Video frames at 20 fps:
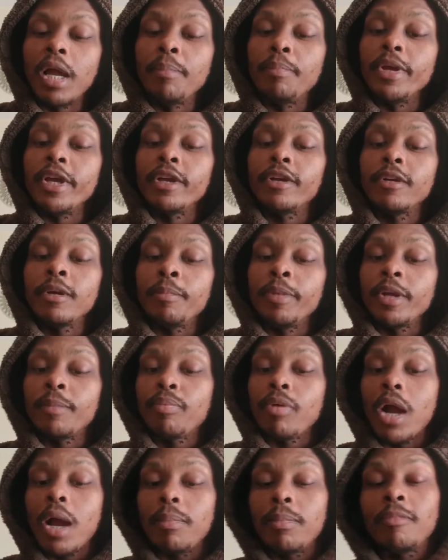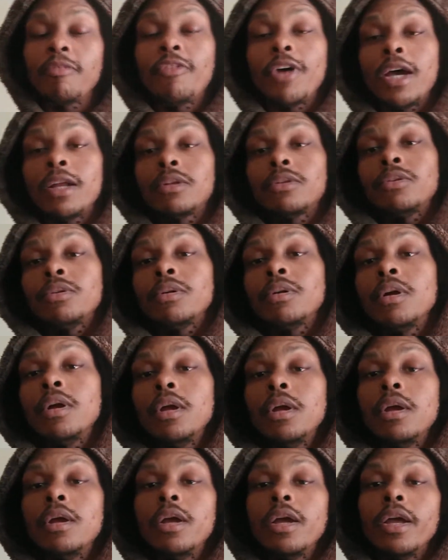a big a big problem factor
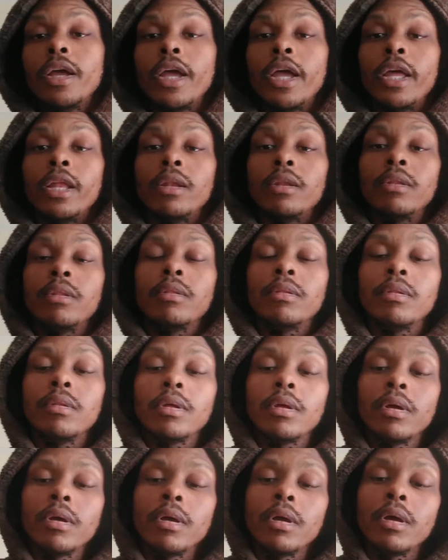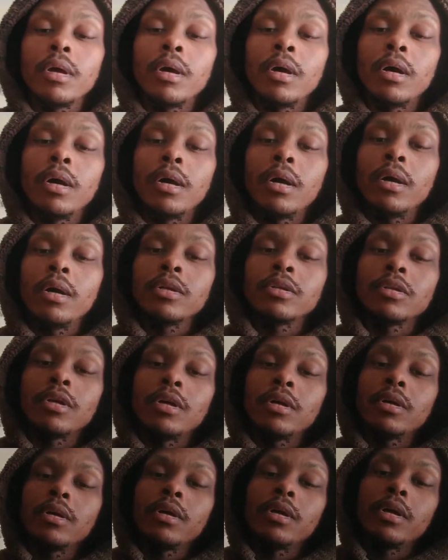and uh as
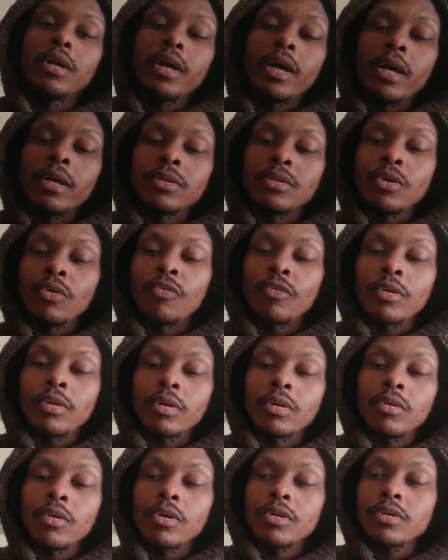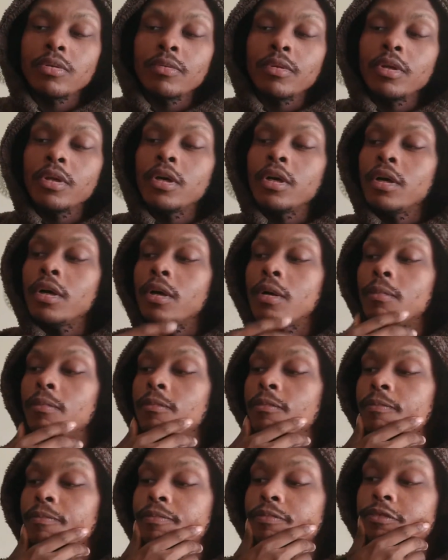long as over the course of the
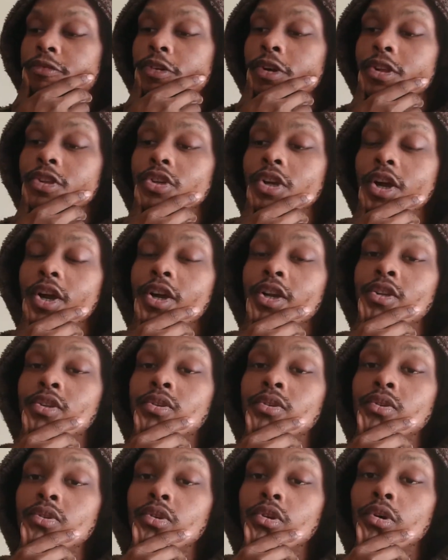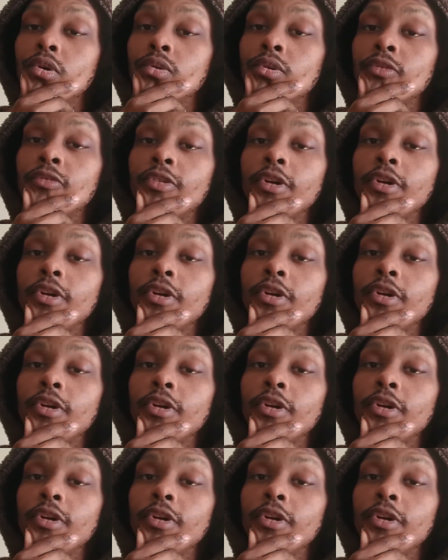um franchise you know